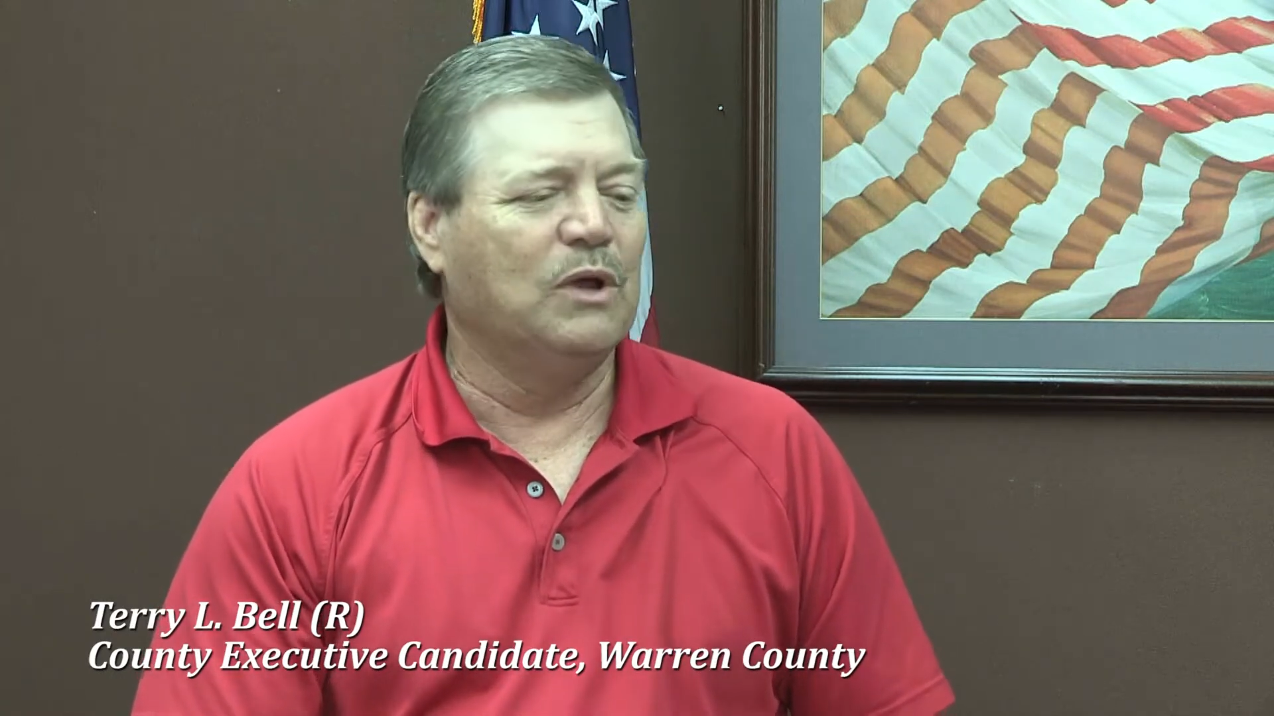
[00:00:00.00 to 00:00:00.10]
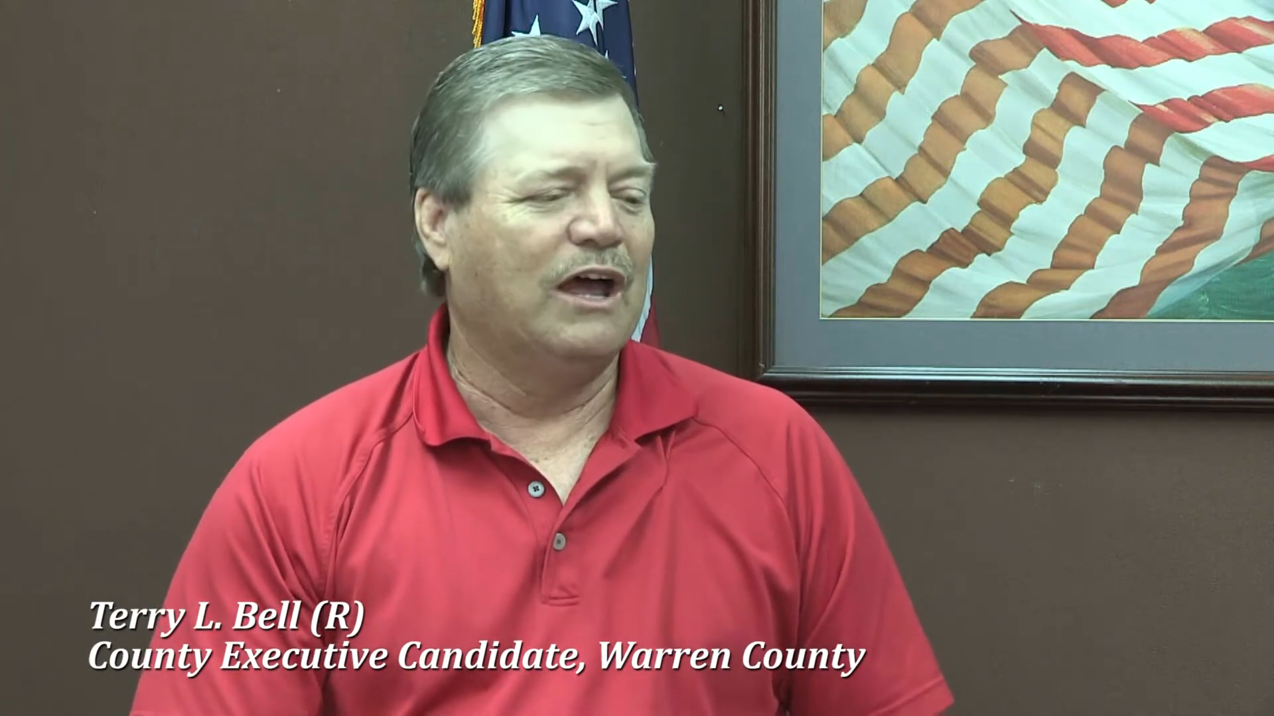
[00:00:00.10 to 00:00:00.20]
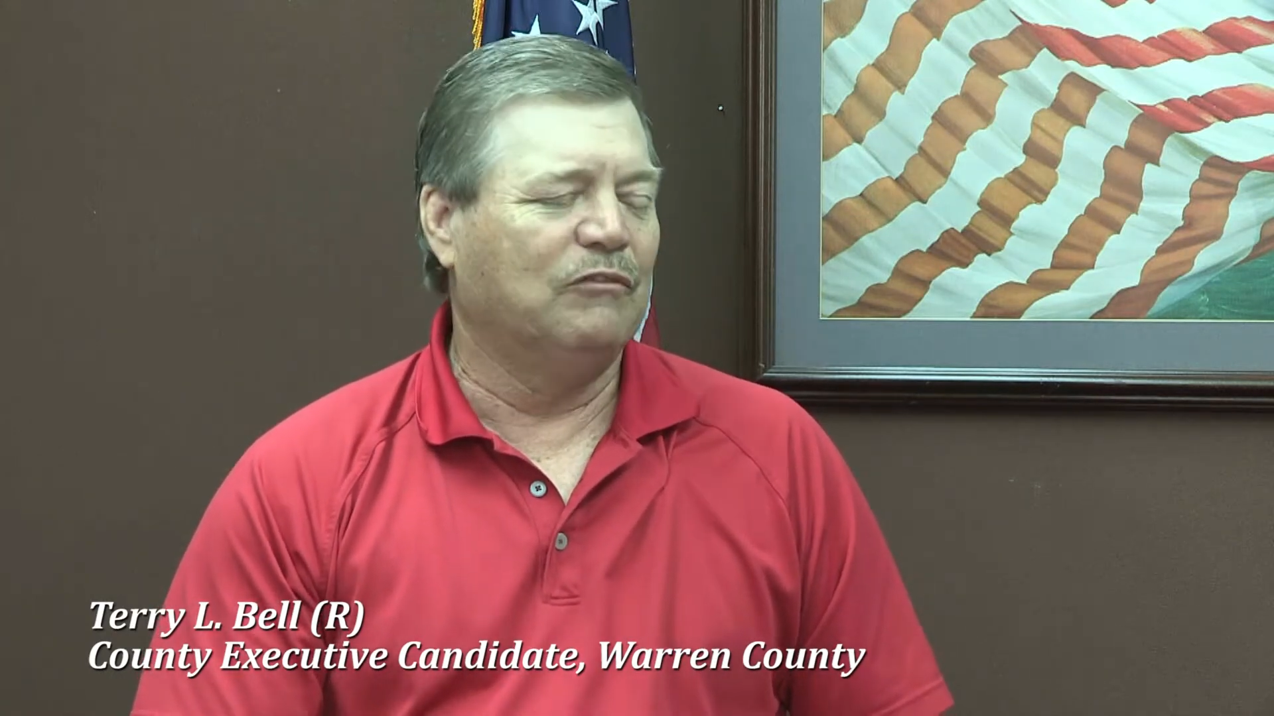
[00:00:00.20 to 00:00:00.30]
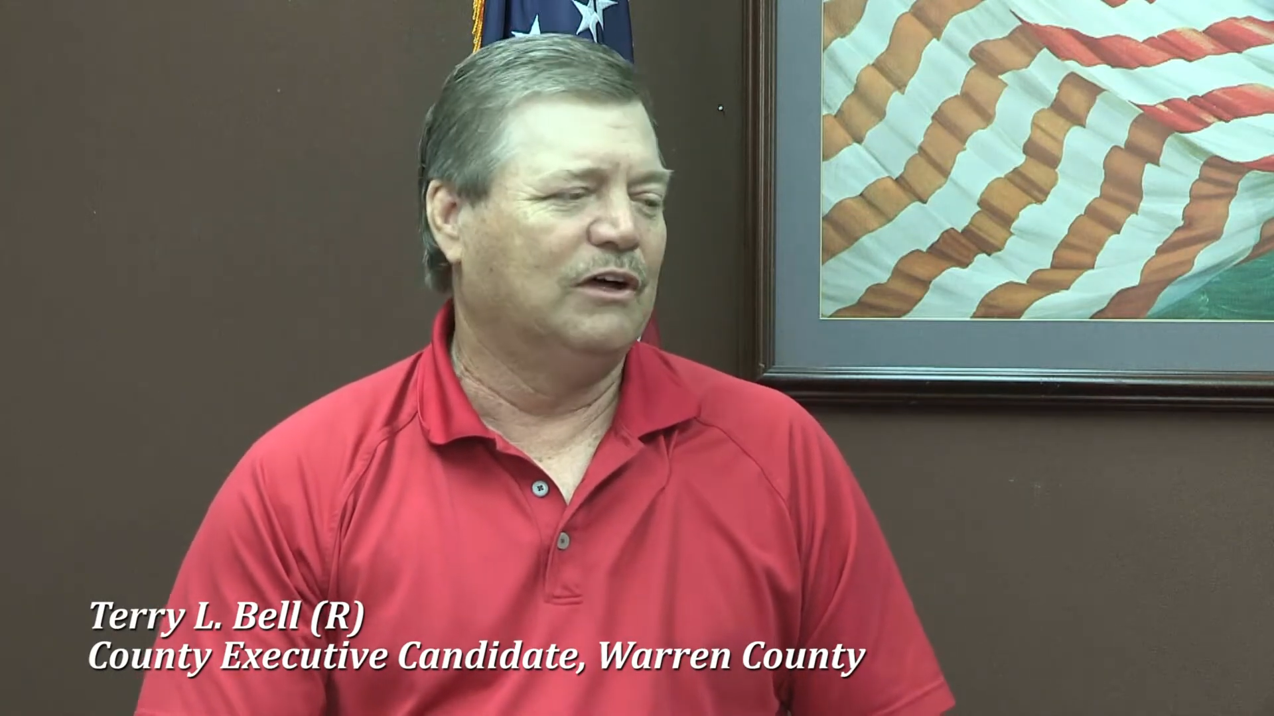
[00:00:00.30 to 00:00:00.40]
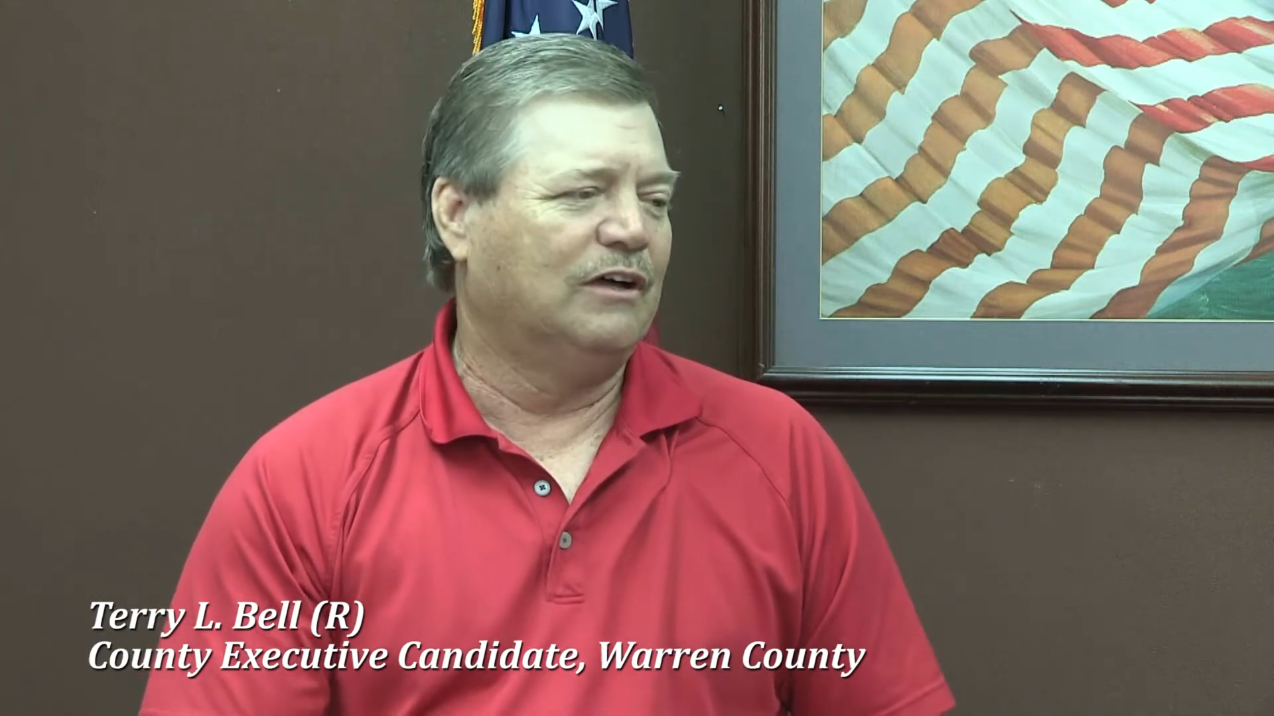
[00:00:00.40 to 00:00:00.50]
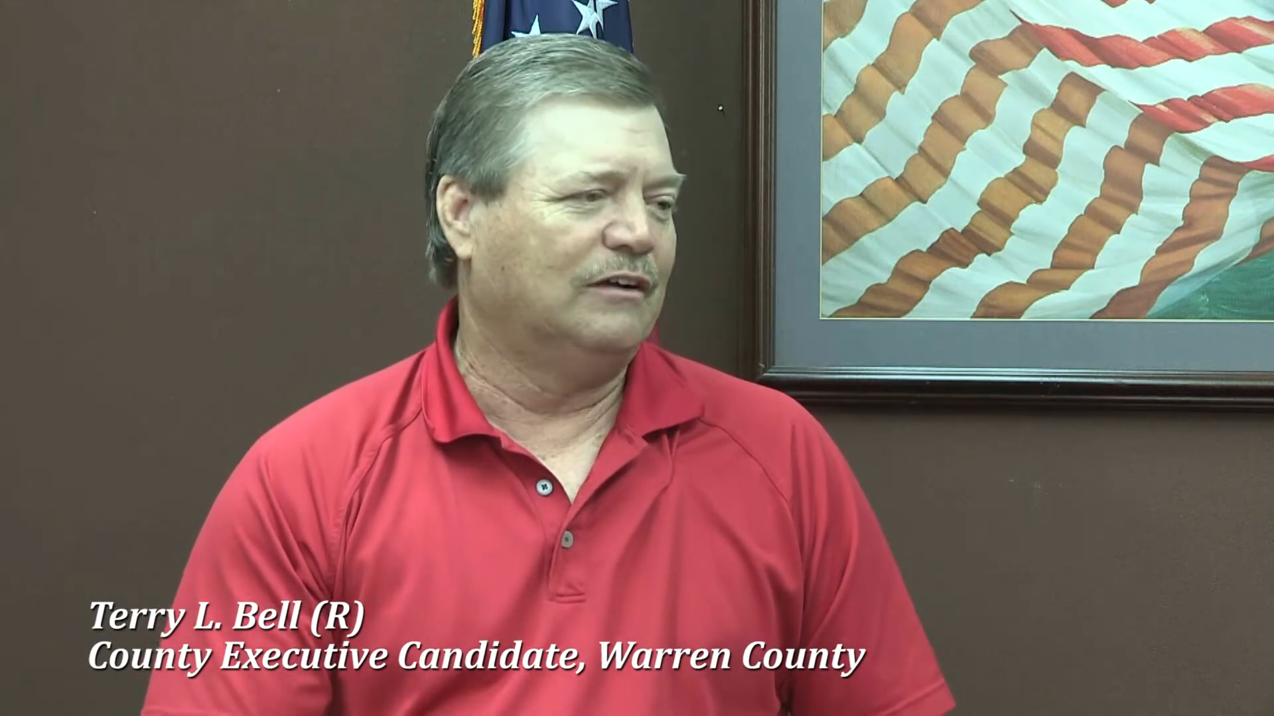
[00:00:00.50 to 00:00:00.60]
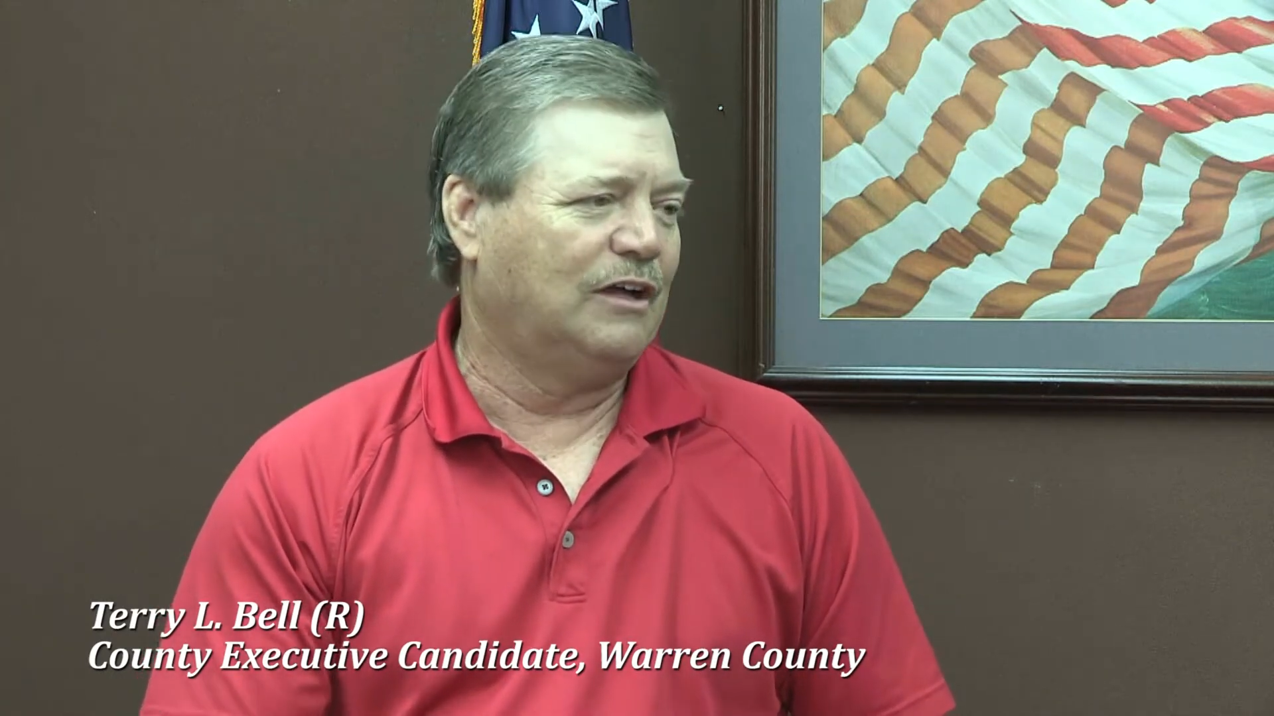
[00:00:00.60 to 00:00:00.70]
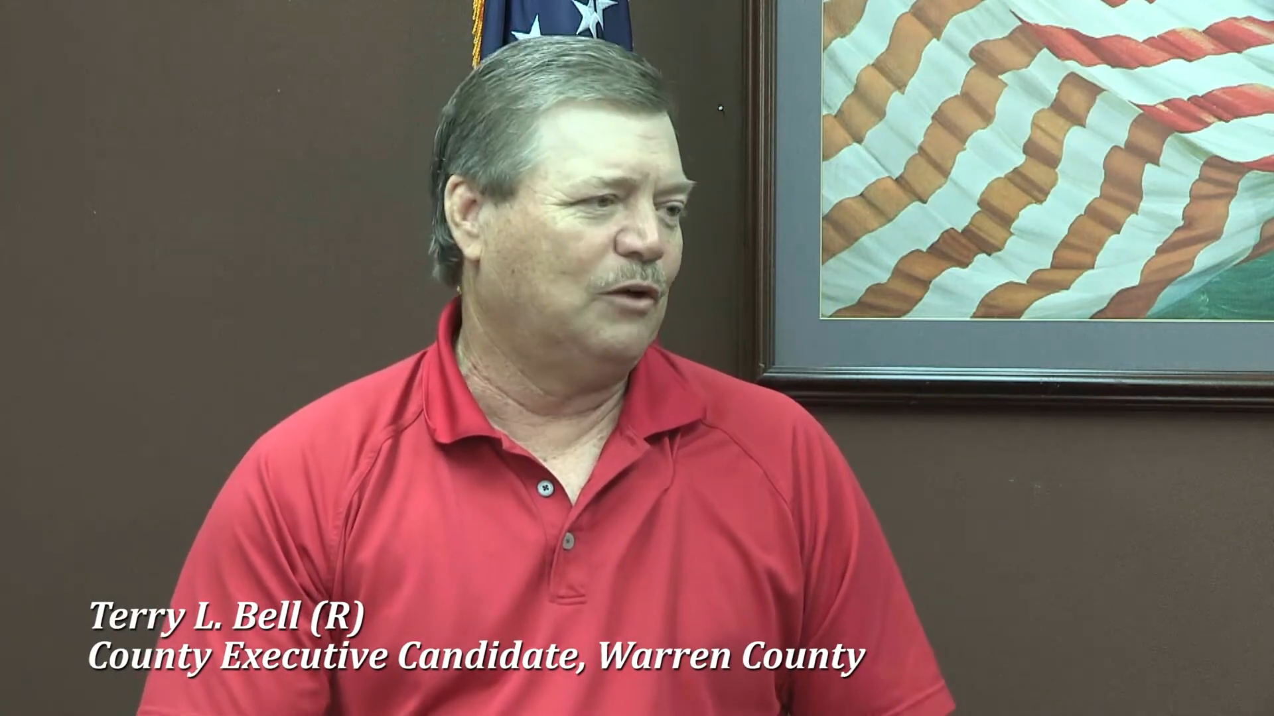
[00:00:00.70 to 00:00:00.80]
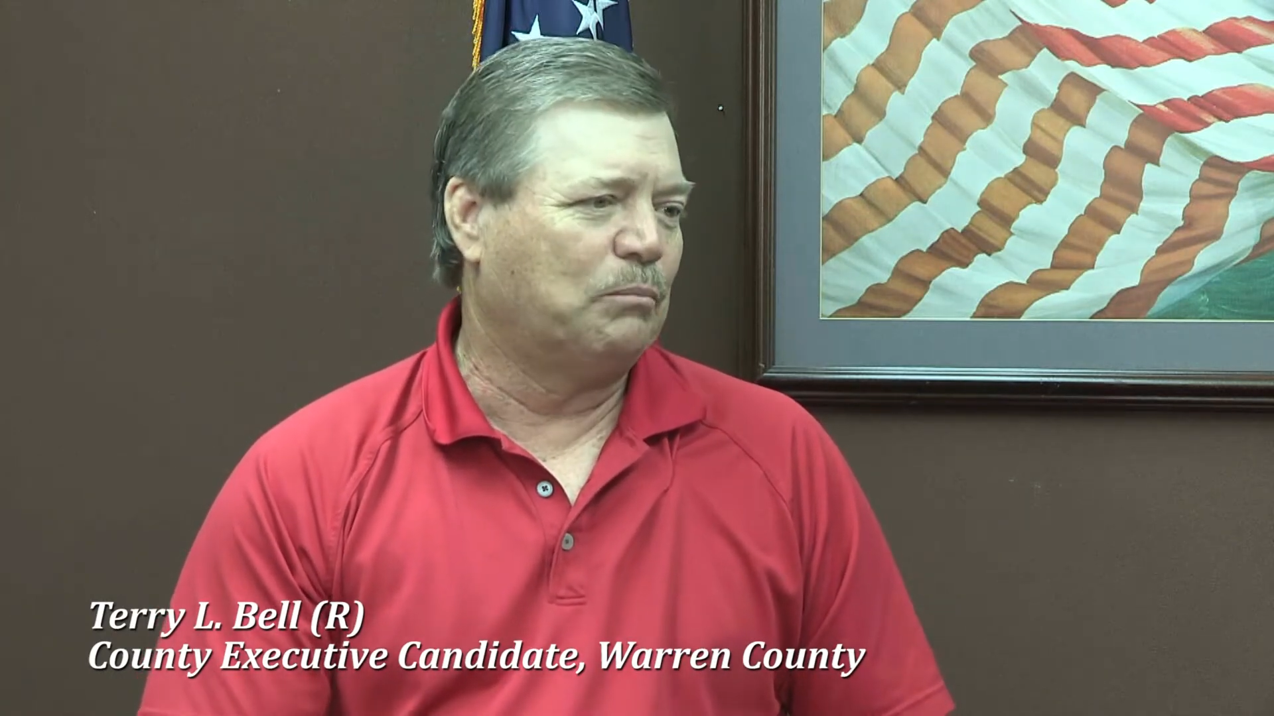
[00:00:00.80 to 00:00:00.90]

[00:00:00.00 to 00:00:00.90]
have a